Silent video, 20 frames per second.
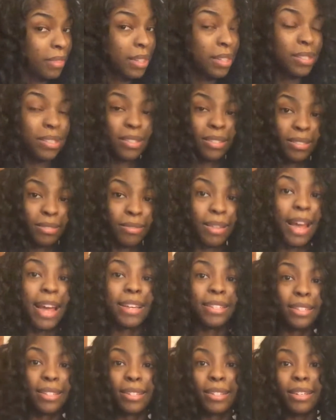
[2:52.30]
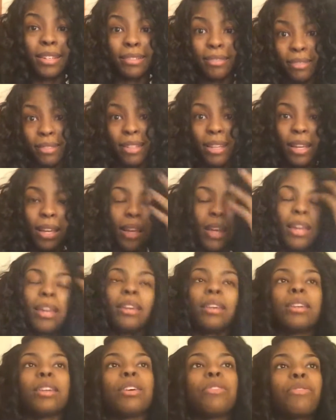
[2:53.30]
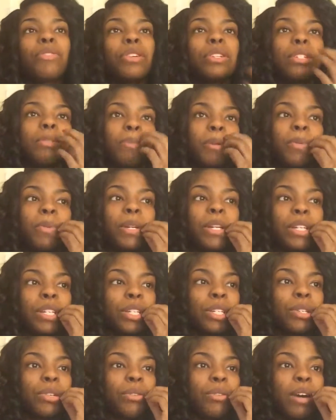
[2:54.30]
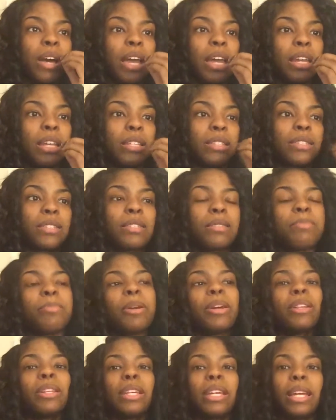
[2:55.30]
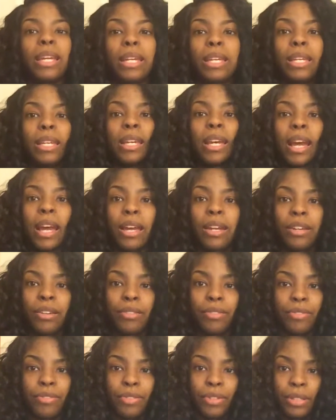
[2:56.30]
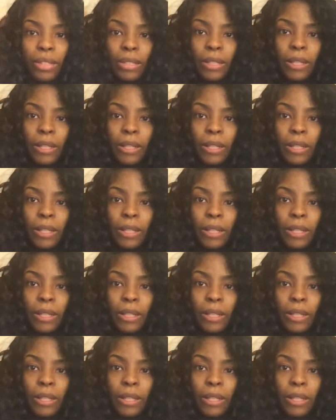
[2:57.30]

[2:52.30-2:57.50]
It's lasting, you know, for it to be week 2 and it's barely any kind of